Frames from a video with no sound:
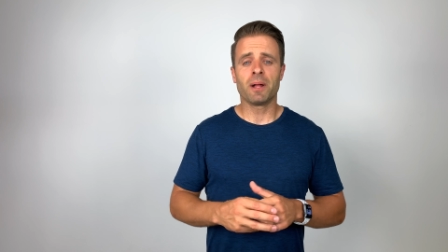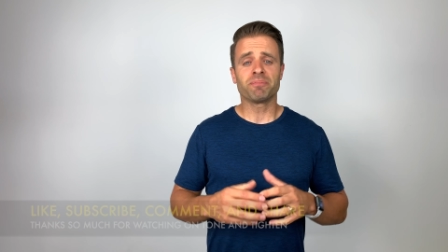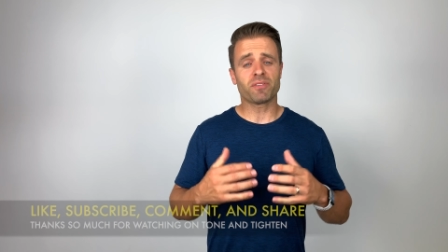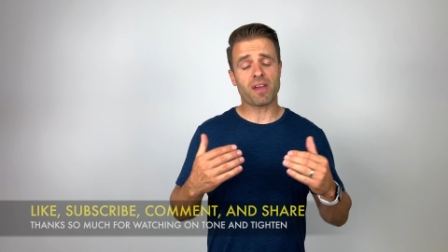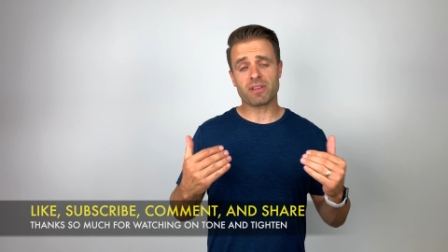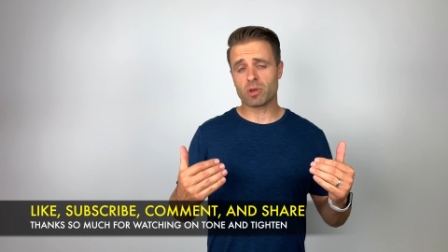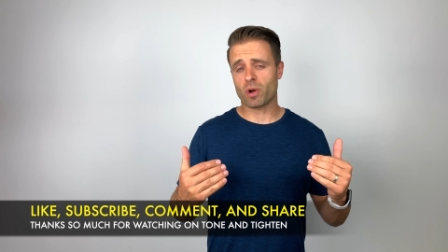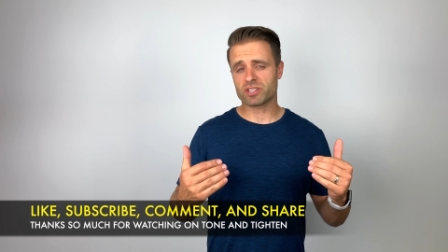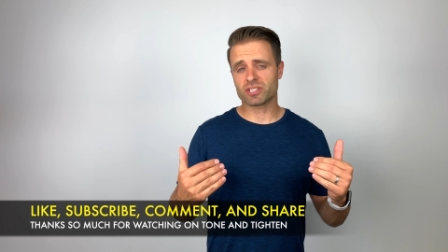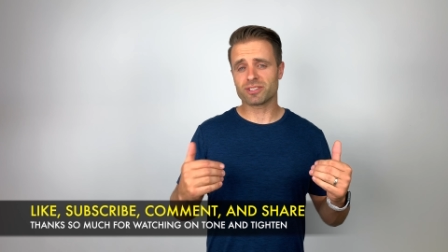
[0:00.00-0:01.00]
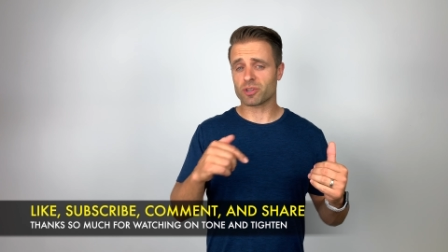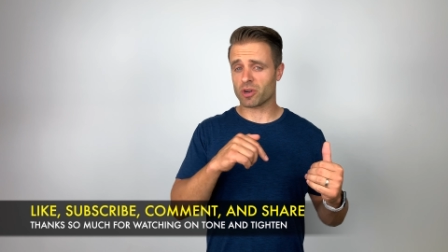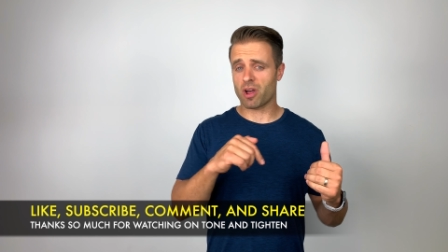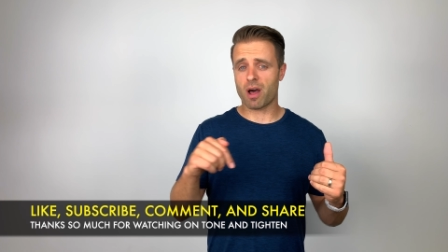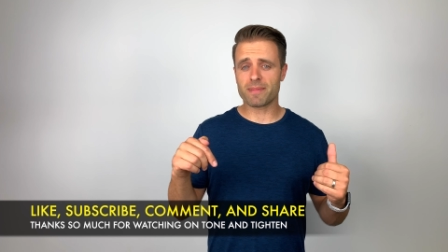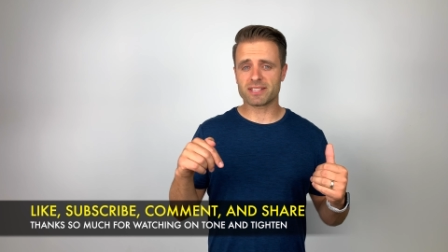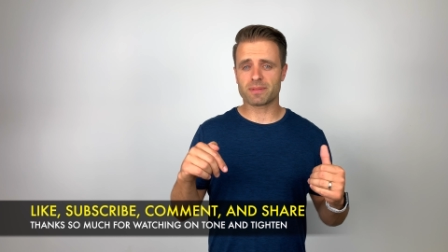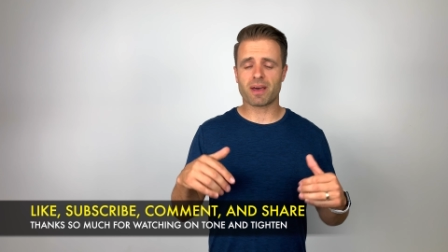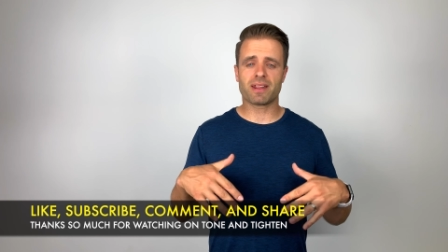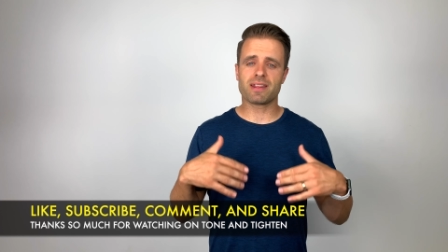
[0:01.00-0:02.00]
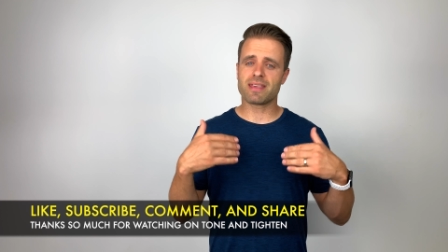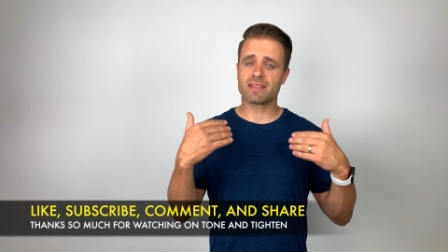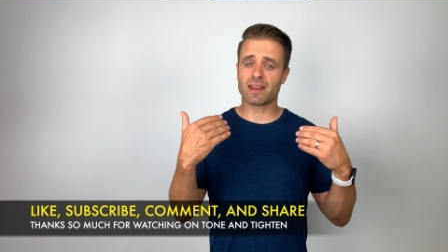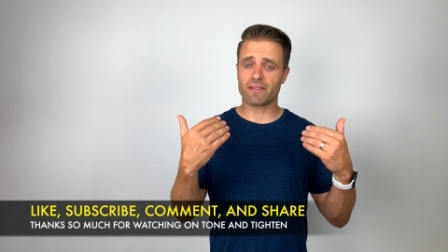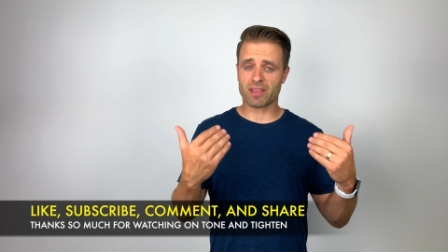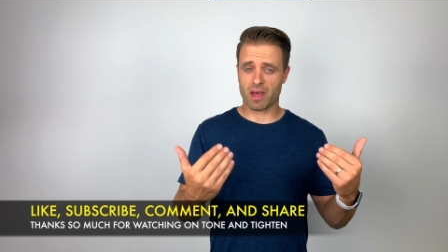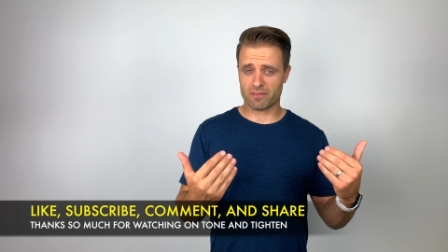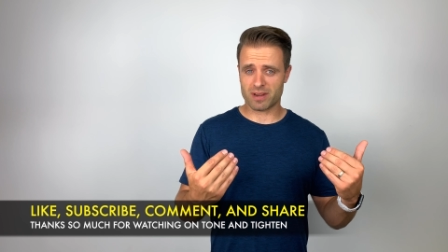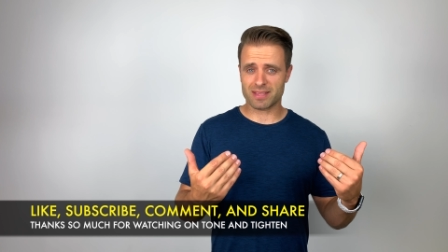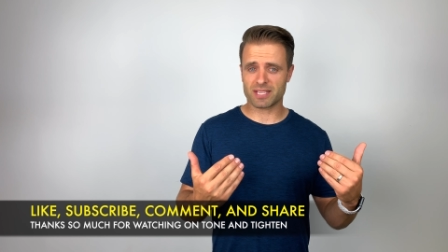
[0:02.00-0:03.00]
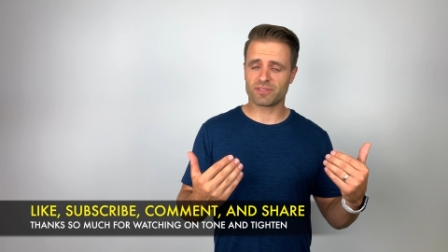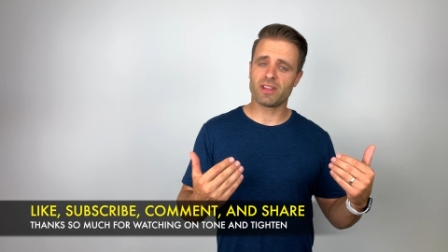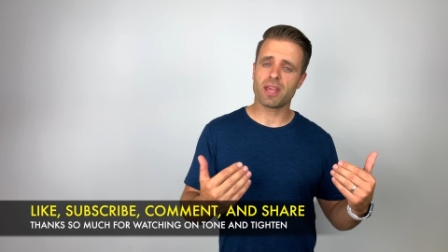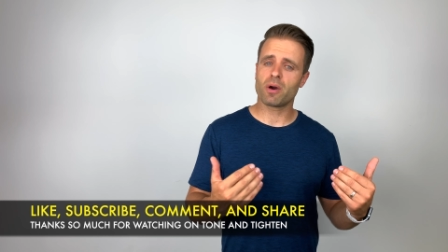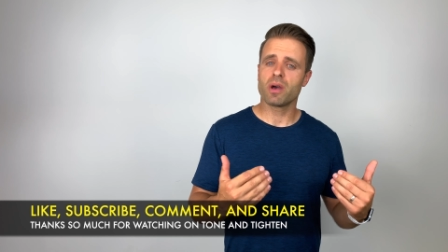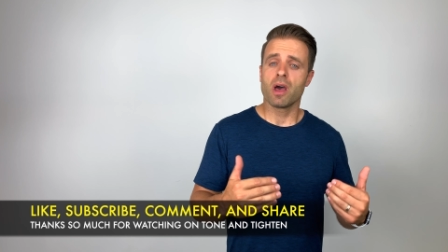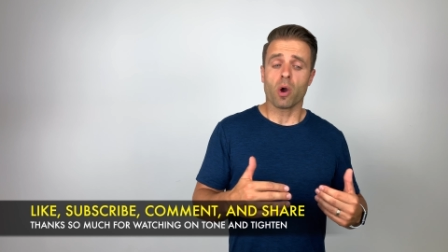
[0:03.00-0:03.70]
If you have any questions or comments about anything that I've covered in this video,